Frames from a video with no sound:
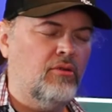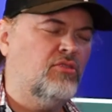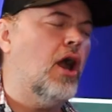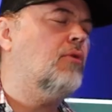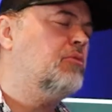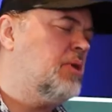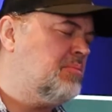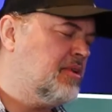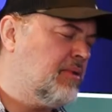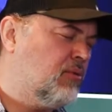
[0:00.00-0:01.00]
talk with
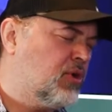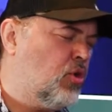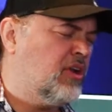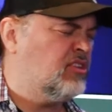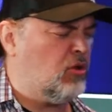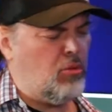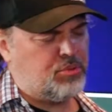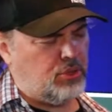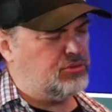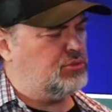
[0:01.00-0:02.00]
people about recording. They say, "Oh,
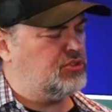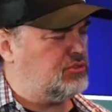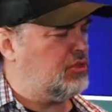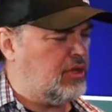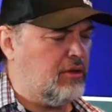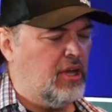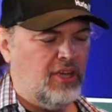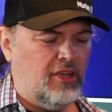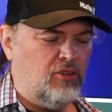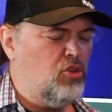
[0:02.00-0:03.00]
Pro Tools is."
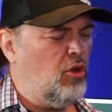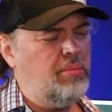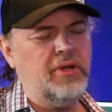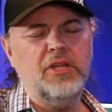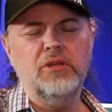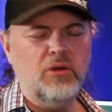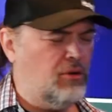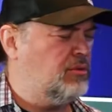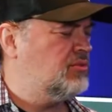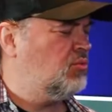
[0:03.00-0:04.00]
Nobody
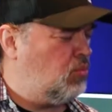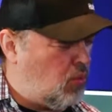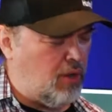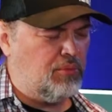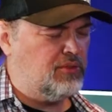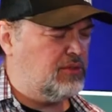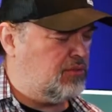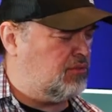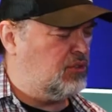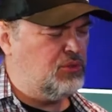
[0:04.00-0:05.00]
knows what
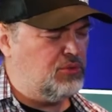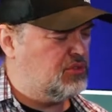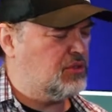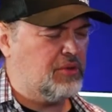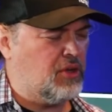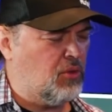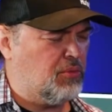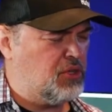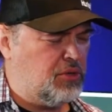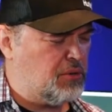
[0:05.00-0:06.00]
was used to record.
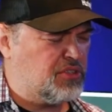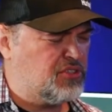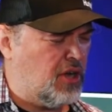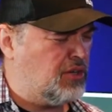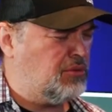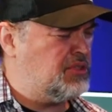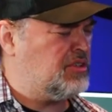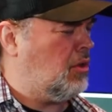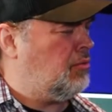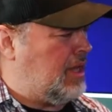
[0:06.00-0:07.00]
When you hear a song, nobody's
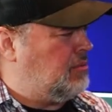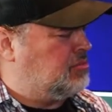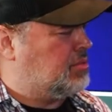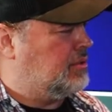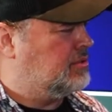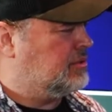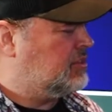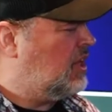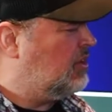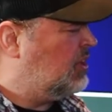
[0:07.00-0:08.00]
going, "Oh, that was Pro
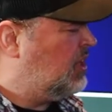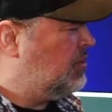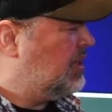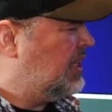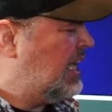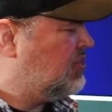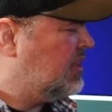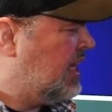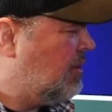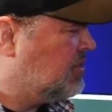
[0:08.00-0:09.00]
Tools." No, you know what?
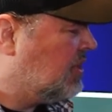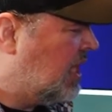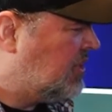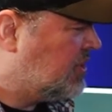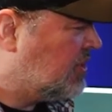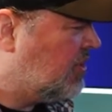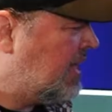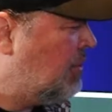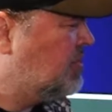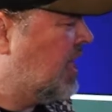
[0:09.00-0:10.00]
Actually, that was Logic, or that was